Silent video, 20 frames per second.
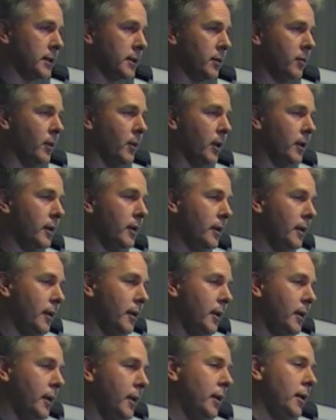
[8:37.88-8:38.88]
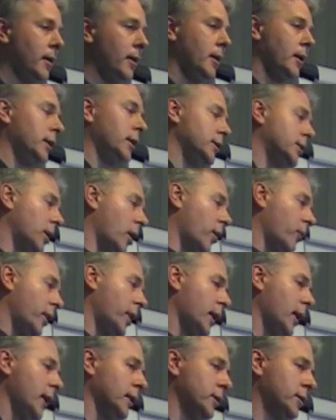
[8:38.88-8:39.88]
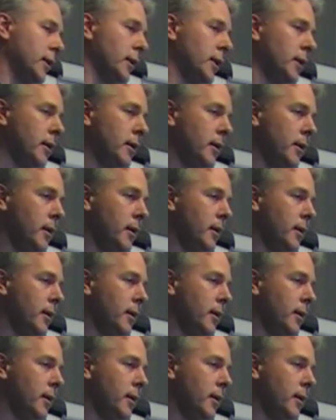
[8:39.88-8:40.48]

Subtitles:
someone, start with the literal.